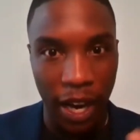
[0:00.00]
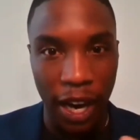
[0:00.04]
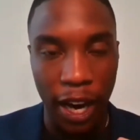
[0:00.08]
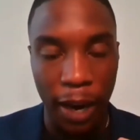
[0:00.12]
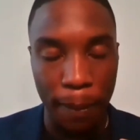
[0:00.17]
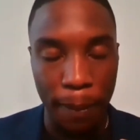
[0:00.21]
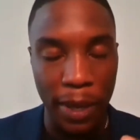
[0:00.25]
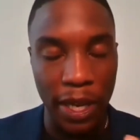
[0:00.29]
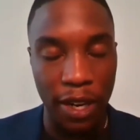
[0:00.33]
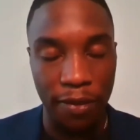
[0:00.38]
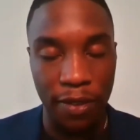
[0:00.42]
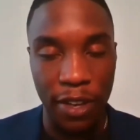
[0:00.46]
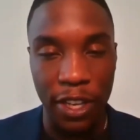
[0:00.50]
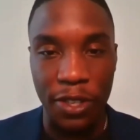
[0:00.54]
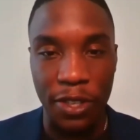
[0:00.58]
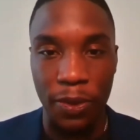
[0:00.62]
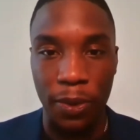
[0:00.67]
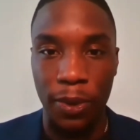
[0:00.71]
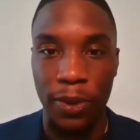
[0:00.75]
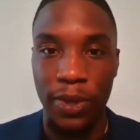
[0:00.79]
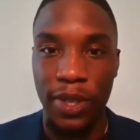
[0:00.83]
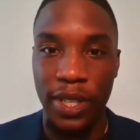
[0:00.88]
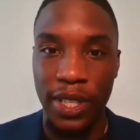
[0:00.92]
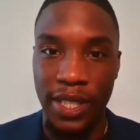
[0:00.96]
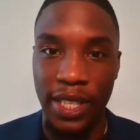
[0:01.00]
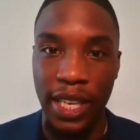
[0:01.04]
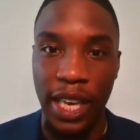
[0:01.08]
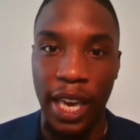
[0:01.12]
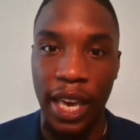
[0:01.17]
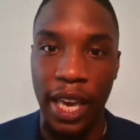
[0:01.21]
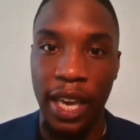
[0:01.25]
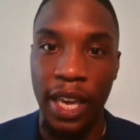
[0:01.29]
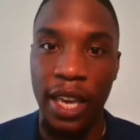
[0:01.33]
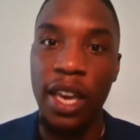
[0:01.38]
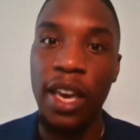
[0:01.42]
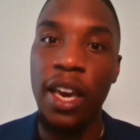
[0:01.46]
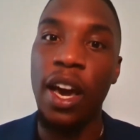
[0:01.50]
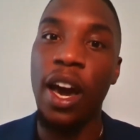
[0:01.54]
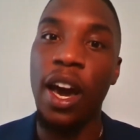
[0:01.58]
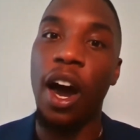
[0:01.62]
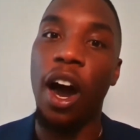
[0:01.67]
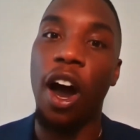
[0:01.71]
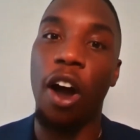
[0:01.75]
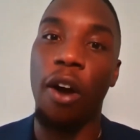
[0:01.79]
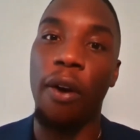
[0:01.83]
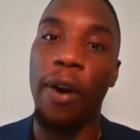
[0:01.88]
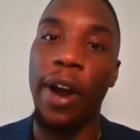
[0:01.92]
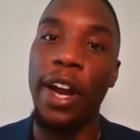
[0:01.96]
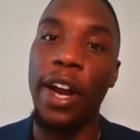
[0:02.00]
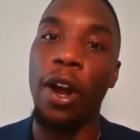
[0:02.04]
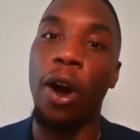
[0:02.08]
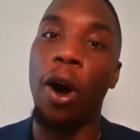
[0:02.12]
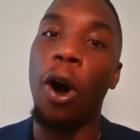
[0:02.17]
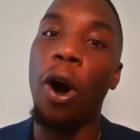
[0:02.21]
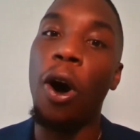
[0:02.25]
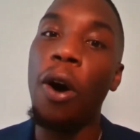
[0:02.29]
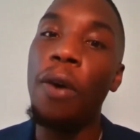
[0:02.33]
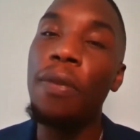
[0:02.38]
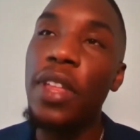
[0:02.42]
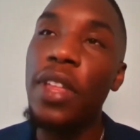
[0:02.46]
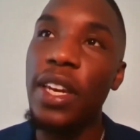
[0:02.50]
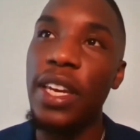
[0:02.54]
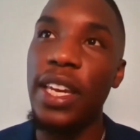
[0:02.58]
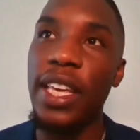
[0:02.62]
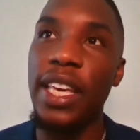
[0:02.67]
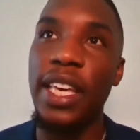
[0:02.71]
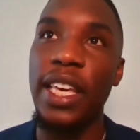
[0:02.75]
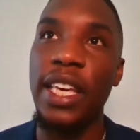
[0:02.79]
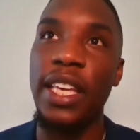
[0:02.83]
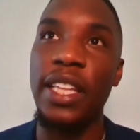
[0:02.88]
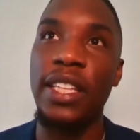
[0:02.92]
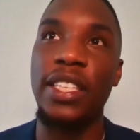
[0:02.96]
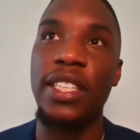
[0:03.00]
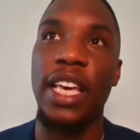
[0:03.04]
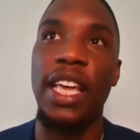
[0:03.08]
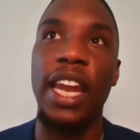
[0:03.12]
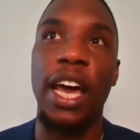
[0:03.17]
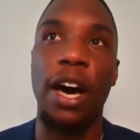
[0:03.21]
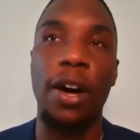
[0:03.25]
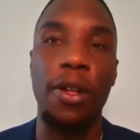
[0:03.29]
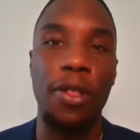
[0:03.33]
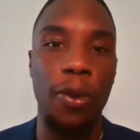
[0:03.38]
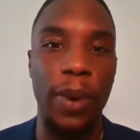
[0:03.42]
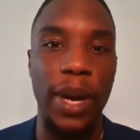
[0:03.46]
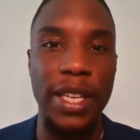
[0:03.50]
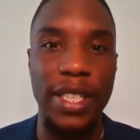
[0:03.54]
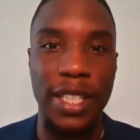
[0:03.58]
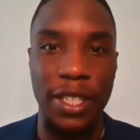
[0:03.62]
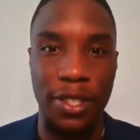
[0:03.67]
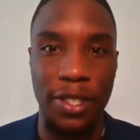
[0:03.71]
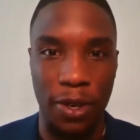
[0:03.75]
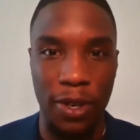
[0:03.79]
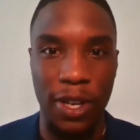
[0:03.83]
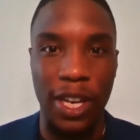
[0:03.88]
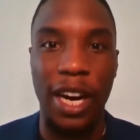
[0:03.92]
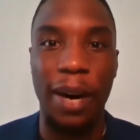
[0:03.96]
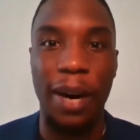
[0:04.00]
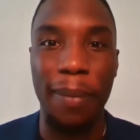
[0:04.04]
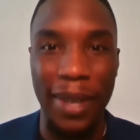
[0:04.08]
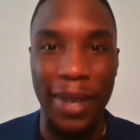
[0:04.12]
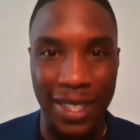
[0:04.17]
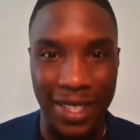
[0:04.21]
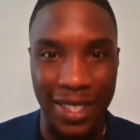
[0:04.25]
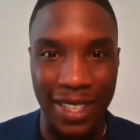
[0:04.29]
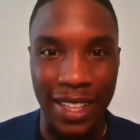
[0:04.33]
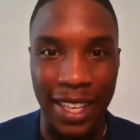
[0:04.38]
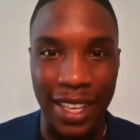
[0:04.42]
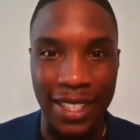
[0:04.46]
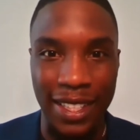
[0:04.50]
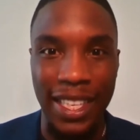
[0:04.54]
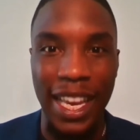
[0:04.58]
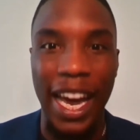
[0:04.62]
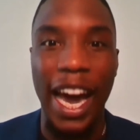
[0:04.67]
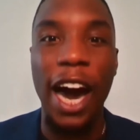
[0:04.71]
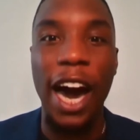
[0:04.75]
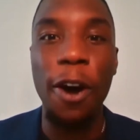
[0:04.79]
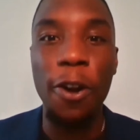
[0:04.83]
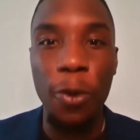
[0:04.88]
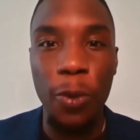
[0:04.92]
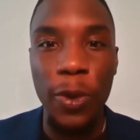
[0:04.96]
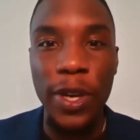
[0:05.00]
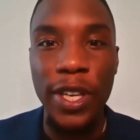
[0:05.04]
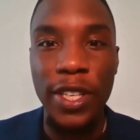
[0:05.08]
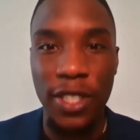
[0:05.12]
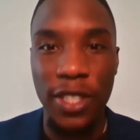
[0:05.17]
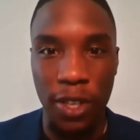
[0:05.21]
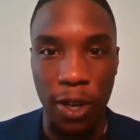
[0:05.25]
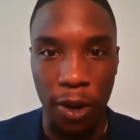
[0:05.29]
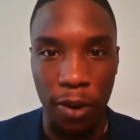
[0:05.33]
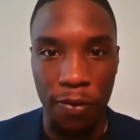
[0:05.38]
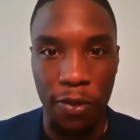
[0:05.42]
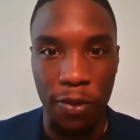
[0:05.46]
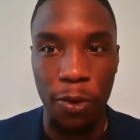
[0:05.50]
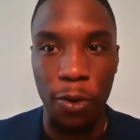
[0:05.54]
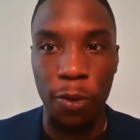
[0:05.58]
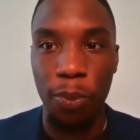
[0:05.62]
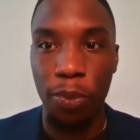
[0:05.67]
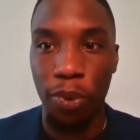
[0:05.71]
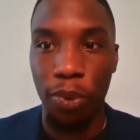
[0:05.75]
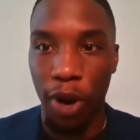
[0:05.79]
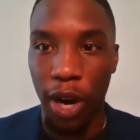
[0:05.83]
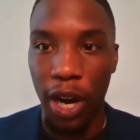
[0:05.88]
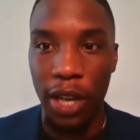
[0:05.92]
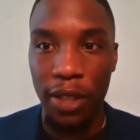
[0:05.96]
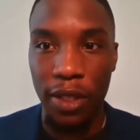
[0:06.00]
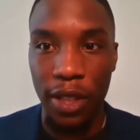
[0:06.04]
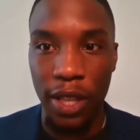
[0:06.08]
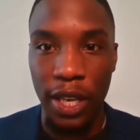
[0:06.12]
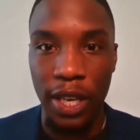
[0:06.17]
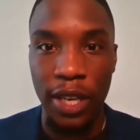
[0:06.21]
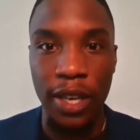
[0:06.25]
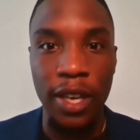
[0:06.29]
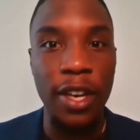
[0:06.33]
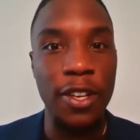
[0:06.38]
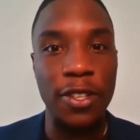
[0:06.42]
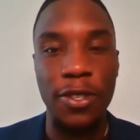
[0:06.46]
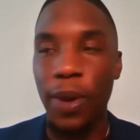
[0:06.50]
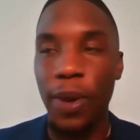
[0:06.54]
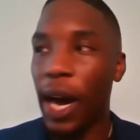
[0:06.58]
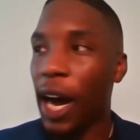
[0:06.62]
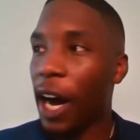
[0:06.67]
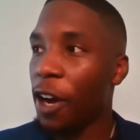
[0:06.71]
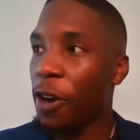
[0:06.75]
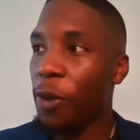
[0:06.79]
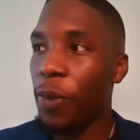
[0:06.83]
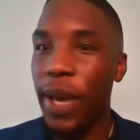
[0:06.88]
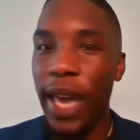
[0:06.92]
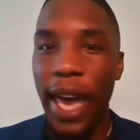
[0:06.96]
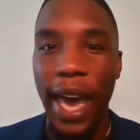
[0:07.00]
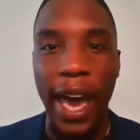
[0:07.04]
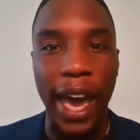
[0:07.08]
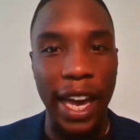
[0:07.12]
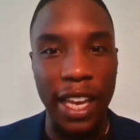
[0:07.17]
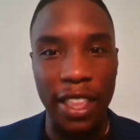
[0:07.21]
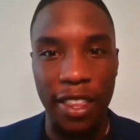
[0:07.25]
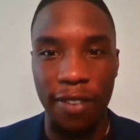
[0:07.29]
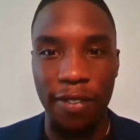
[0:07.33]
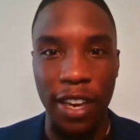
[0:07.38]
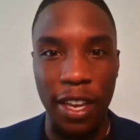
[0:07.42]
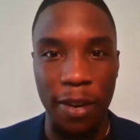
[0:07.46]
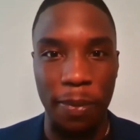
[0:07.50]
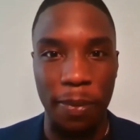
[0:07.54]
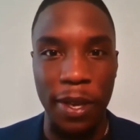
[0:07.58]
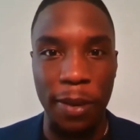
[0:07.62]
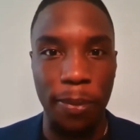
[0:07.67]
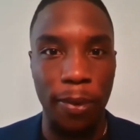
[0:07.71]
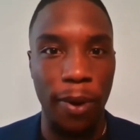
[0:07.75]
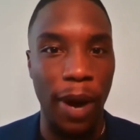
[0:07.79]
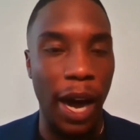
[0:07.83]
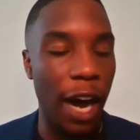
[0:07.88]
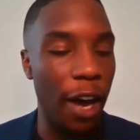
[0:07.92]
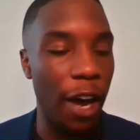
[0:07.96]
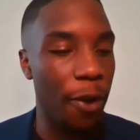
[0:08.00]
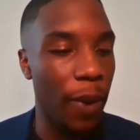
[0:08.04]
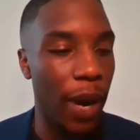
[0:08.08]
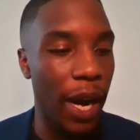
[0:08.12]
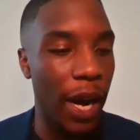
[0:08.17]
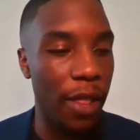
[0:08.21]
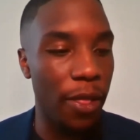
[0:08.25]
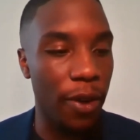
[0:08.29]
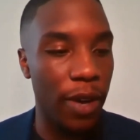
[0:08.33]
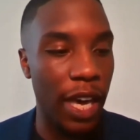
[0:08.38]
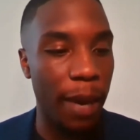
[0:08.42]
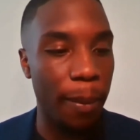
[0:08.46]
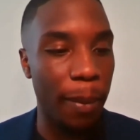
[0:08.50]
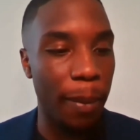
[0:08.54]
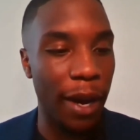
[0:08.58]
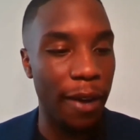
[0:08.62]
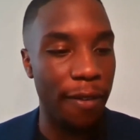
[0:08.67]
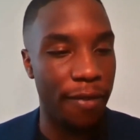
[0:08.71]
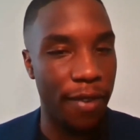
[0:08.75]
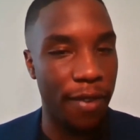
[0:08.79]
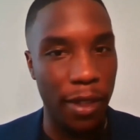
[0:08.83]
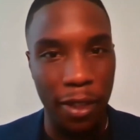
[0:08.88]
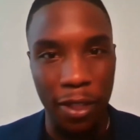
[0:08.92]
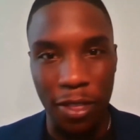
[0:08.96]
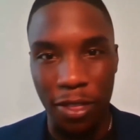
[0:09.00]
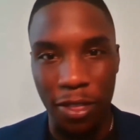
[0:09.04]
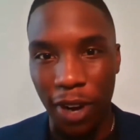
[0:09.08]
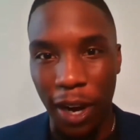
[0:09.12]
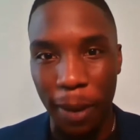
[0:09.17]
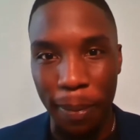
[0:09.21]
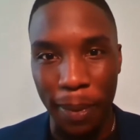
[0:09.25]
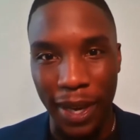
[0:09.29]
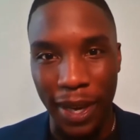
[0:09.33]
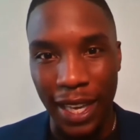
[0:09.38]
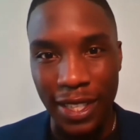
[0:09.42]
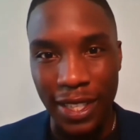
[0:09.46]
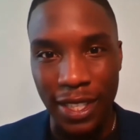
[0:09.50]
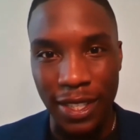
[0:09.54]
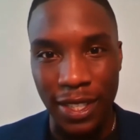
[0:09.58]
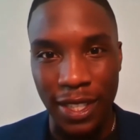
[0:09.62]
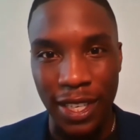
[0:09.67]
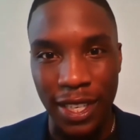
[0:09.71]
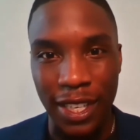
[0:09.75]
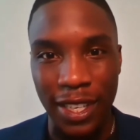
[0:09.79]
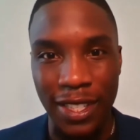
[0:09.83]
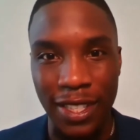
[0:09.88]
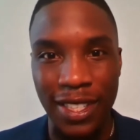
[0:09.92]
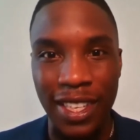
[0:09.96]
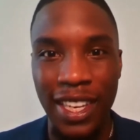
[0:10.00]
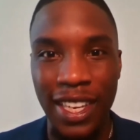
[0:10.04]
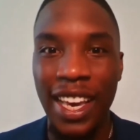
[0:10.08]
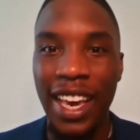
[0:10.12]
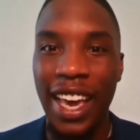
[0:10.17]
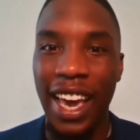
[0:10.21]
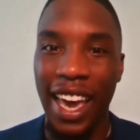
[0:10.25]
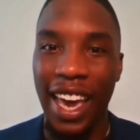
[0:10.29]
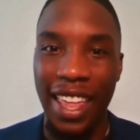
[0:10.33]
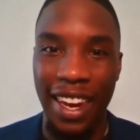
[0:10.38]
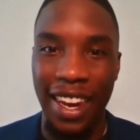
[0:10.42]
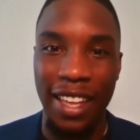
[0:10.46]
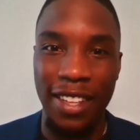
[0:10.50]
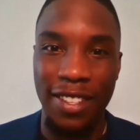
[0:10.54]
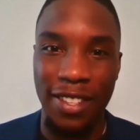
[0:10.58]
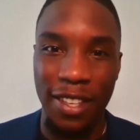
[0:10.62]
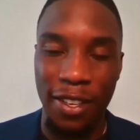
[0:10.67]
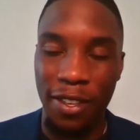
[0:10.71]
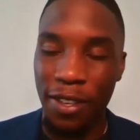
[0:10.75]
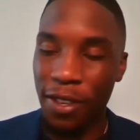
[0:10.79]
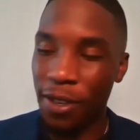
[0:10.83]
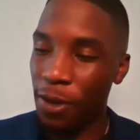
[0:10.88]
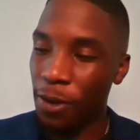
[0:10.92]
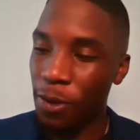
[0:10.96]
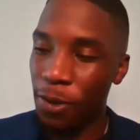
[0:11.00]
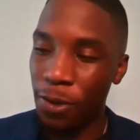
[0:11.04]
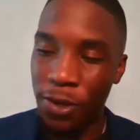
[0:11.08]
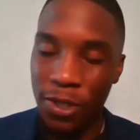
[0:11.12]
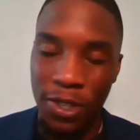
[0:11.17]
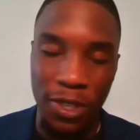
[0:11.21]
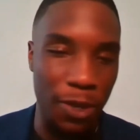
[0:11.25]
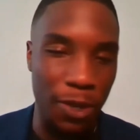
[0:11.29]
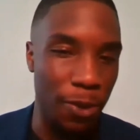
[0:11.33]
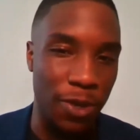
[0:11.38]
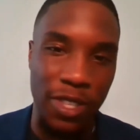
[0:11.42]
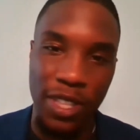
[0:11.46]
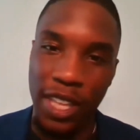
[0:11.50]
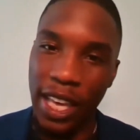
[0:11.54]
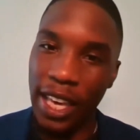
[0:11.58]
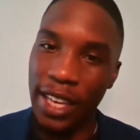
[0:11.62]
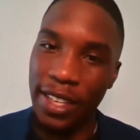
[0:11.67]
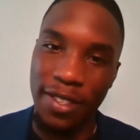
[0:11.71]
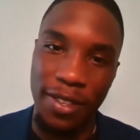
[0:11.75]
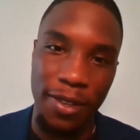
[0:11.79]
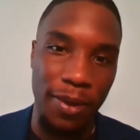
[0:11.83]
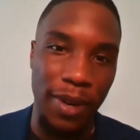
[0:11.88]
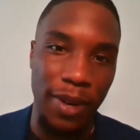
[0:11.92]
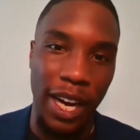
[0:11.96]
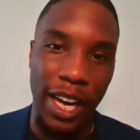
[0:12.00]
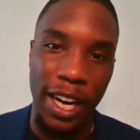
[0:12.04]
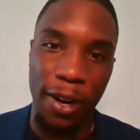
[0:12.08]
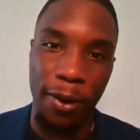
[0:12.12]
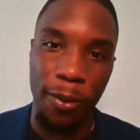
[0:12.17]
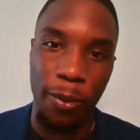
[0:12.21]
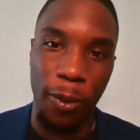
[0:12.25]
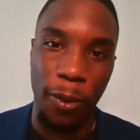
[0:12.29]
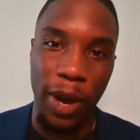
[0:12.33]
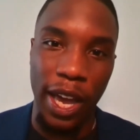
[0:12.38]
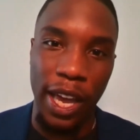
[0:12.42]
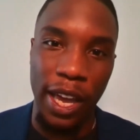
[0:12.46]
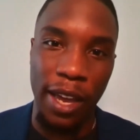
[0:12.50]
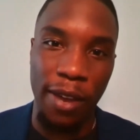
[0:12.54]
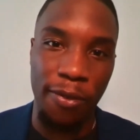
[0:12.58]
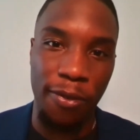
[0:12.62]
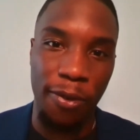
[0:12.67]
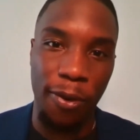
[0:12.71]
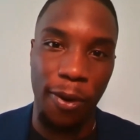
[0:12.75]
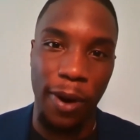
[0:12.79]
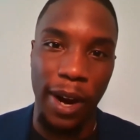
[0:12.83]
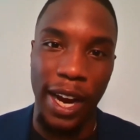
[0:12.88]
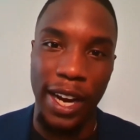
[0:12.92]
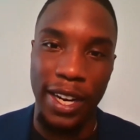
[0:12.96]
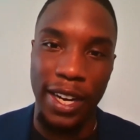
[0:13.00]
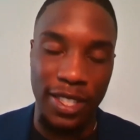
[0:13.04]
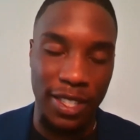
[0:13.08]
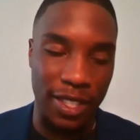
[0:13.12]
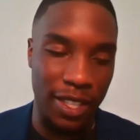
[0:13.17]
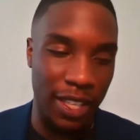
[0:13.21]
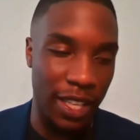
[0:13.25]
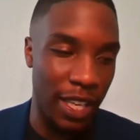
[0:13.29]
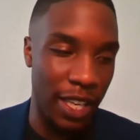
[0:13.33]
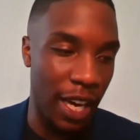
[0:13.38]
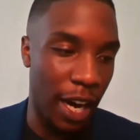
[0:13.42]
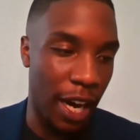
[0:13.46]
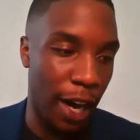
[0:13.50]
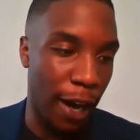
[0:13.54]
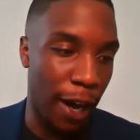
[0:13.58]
individual to say, all right, all the needs and all the ways that you're coming to this, how do we serve you broadly? So how do we activate people? How do I look at my philanthropic entities? And it's a huge, huge thanks to United Way for actually